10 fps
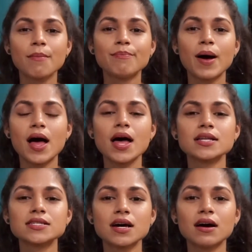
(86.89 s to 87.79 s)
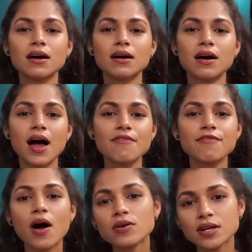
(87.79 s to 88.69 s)
But I
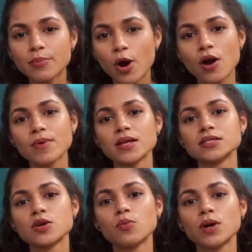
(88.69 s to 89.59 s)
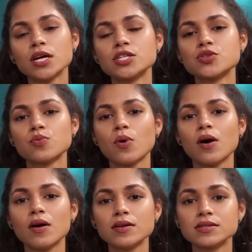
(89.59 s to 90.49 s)
found an apartment which
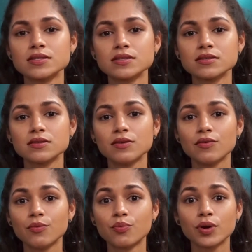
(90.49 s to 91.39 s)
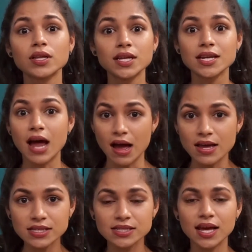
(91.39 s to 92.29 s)
was really
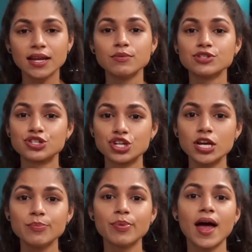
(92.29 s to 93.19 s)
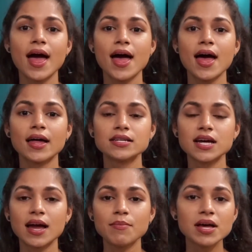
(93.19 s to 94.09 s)
nice and it was cheap, and
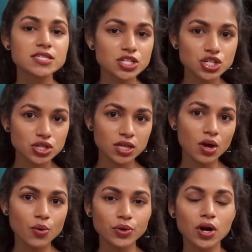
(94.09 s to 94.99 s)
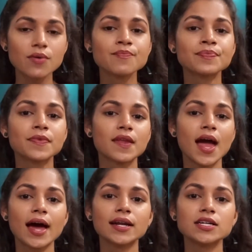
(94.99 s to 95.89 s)
I messaged the owner
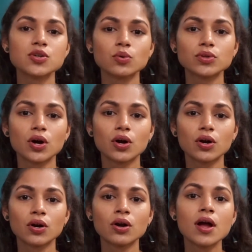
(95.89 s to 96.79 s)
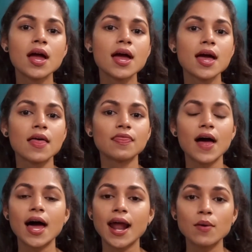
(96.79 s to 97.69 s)
and I told her
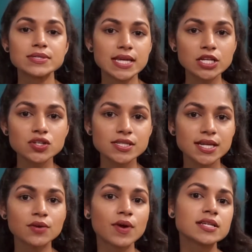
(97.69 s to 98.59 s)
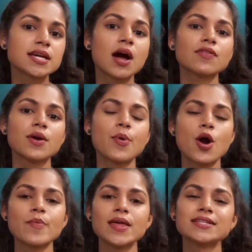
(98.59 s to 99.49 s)
that I was interested in renting out the
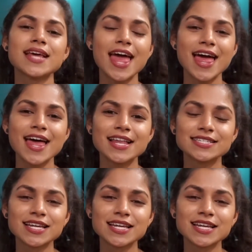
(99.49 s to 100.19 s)
apartment, and